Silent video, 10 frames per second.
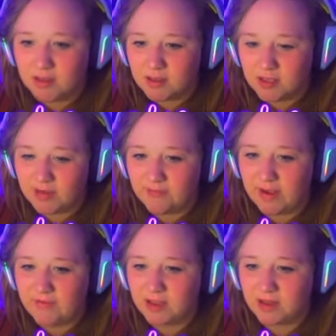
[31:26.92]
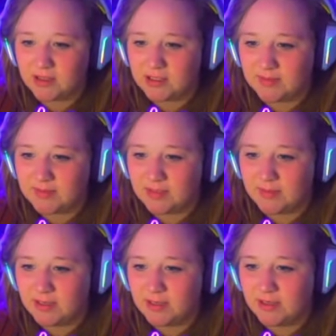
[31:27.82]
Thirty-five dollars off
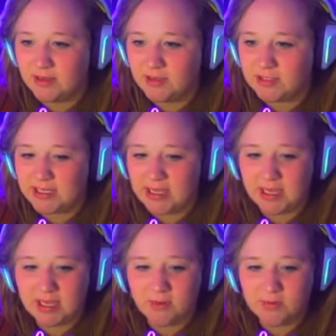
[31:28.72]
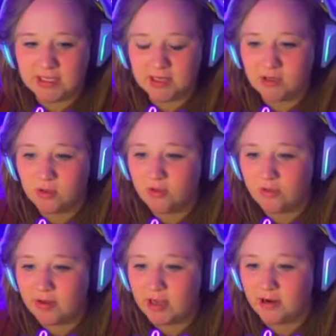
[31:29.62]
something. Another stand was that a ooh
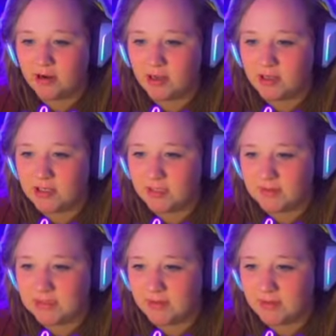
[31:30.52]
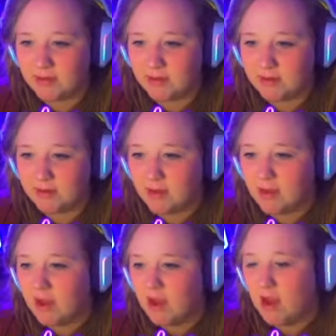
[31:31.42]
three hundred dollars off something.
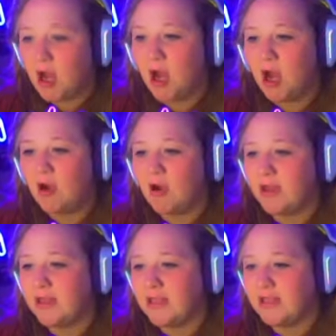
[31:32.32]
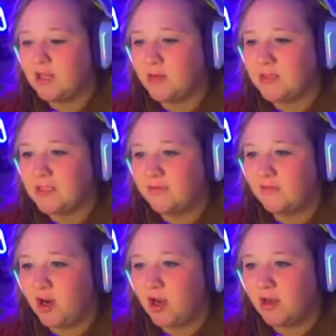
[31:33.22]
Oh, and then there was the
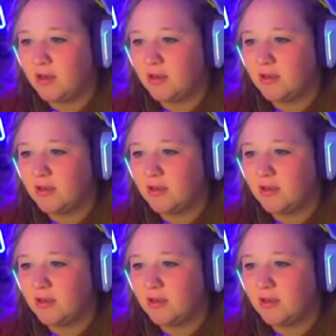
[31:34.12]
frog.